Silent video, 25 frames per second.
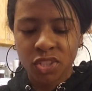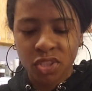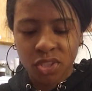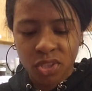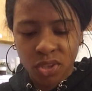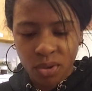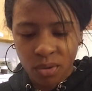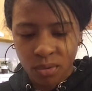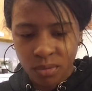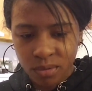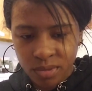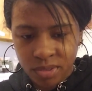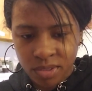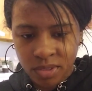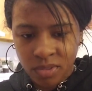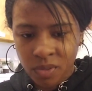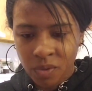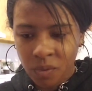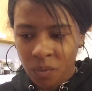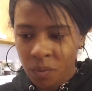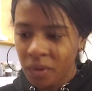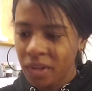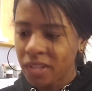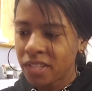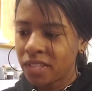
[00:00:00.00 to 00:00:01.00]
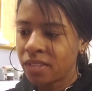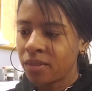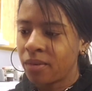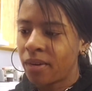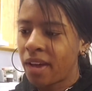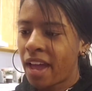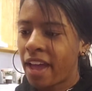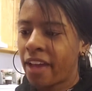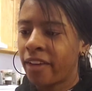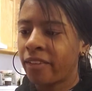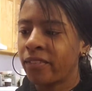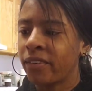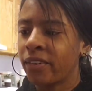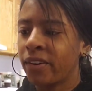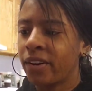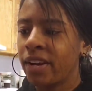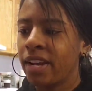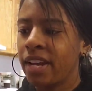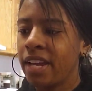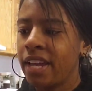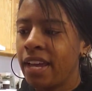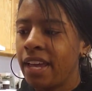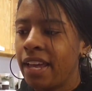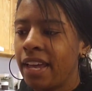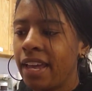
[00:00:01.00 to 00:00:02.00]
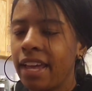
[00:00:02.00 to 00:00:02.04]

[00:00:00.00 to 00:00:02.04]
use whatsoever